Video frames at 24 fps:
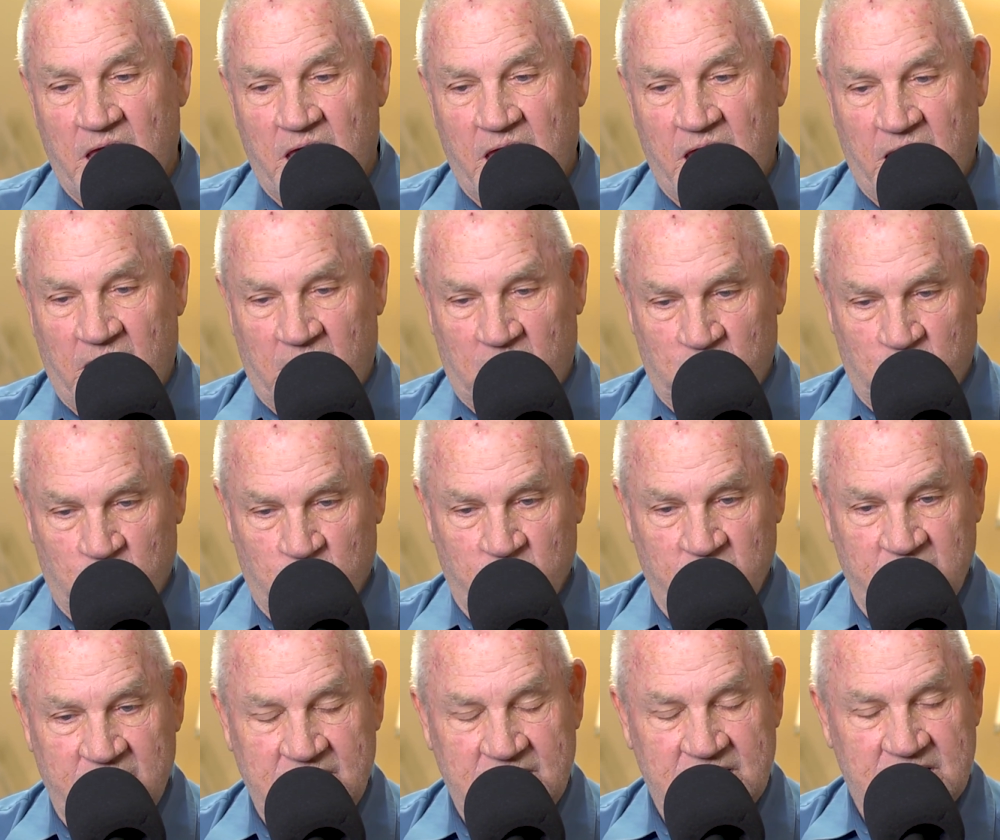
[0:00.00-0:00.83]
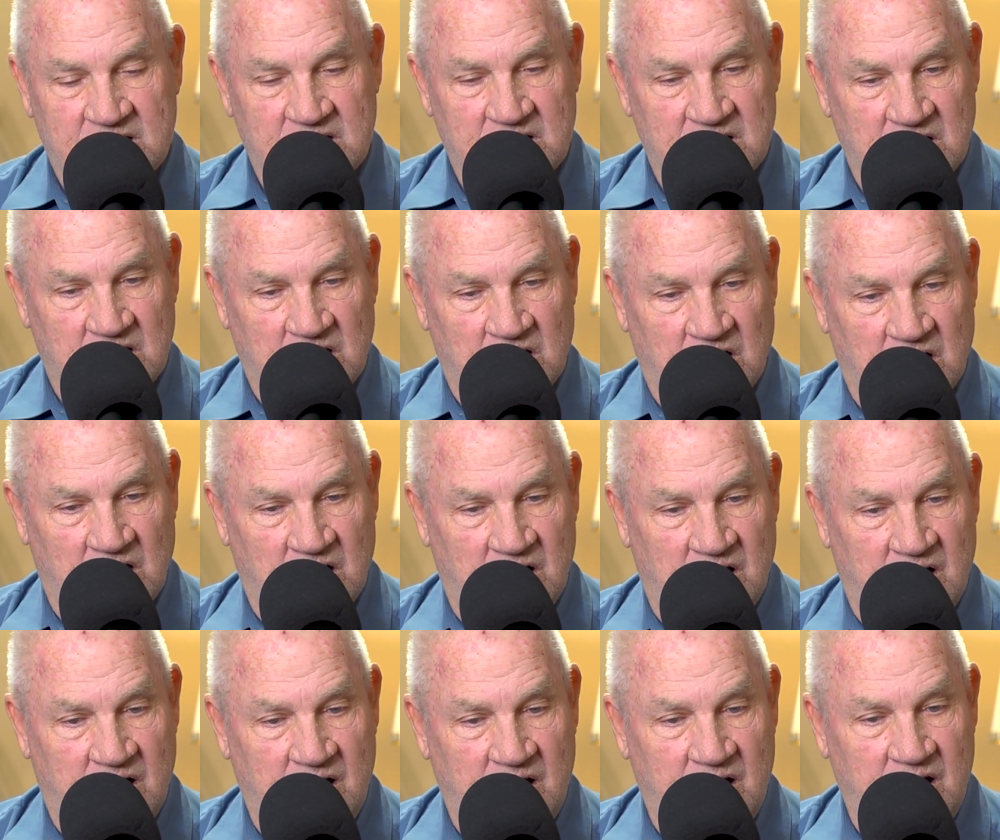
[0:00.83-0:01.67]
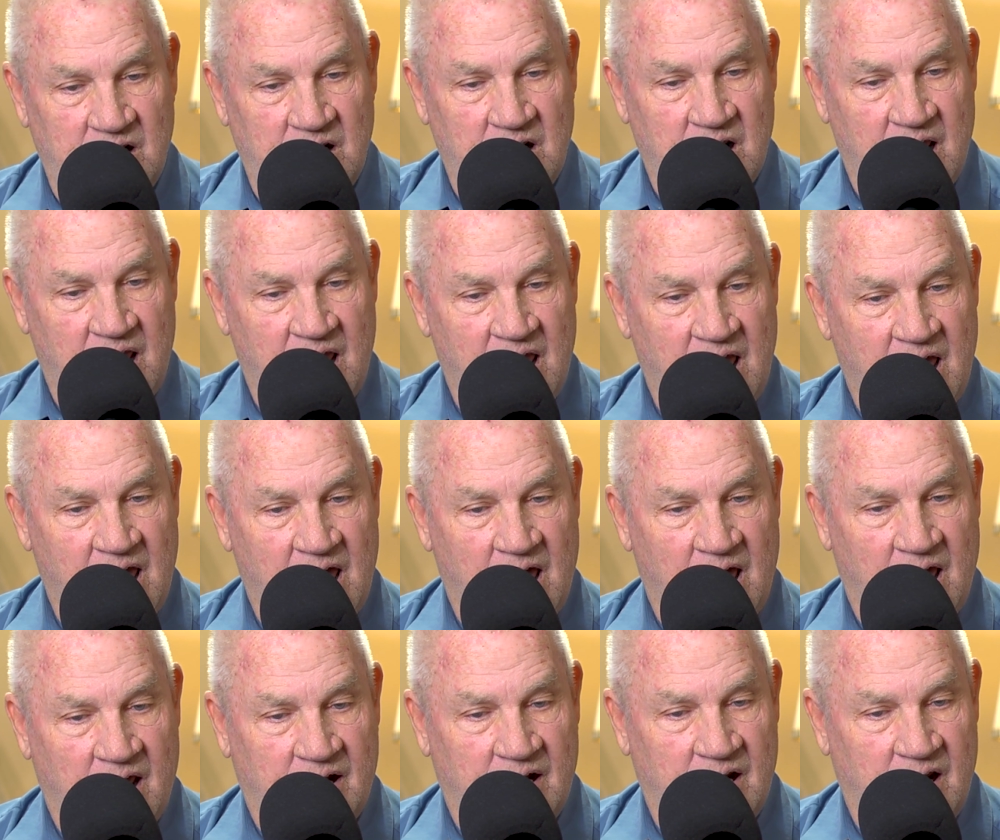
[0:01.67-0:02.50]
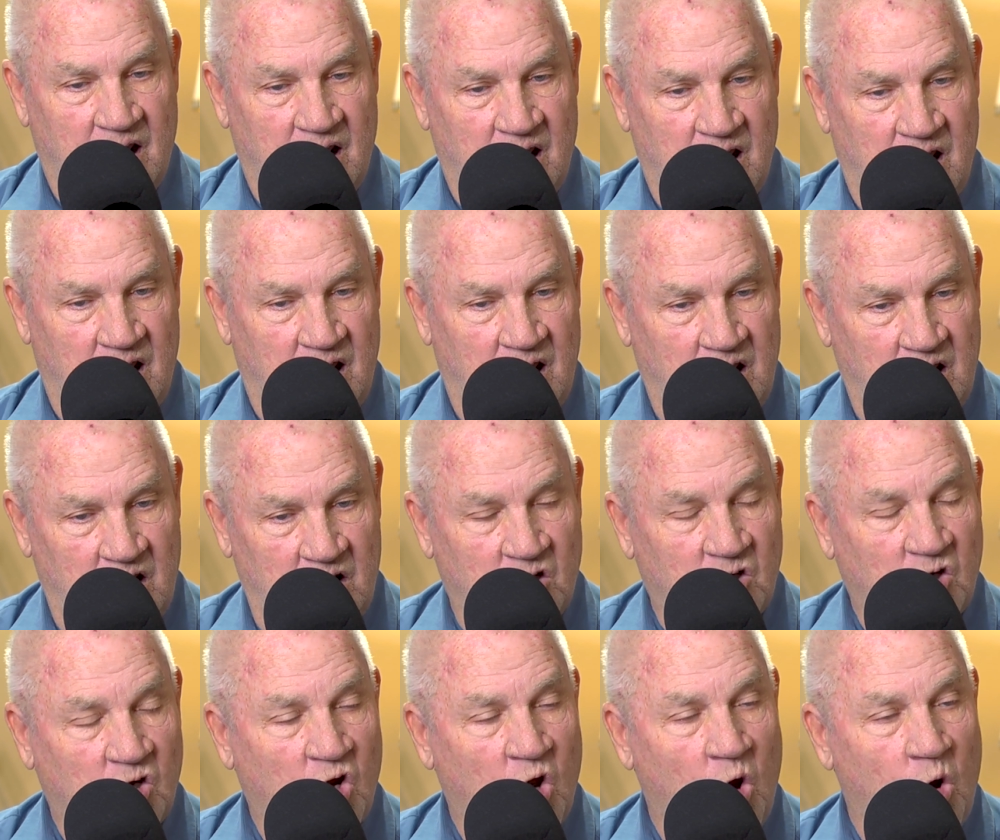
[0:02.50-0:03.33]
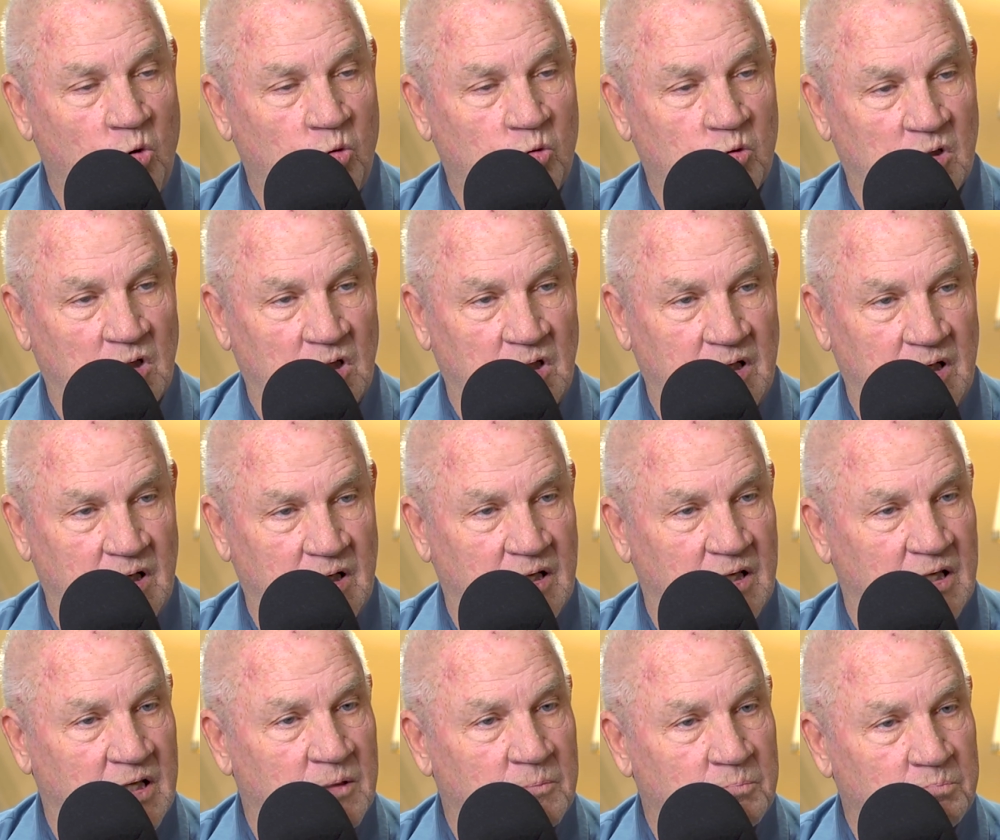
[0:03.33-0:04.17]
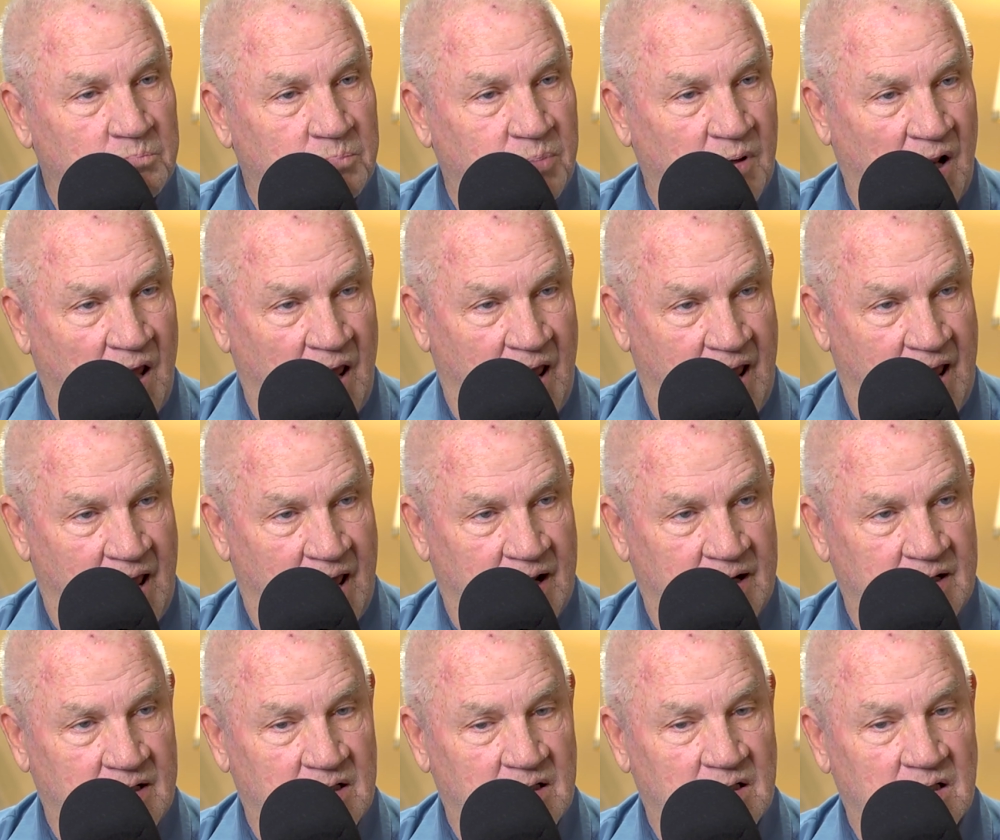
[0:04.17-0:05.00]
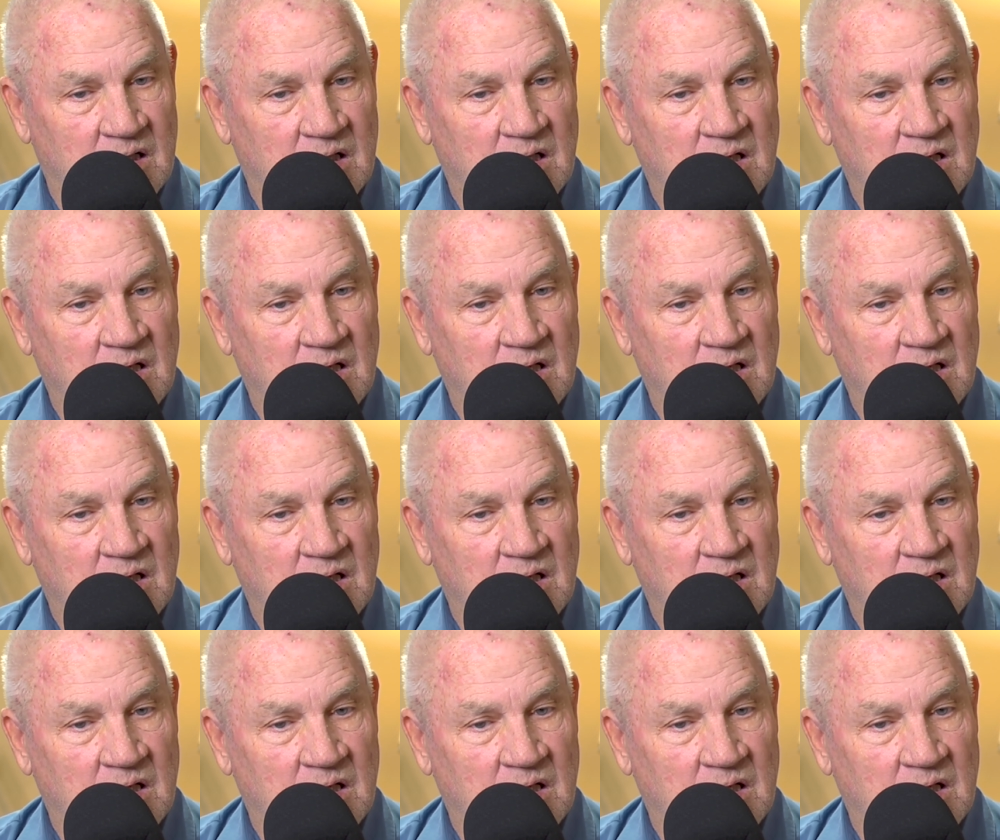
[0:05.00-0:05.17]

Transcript: and recently had a cochlea implant,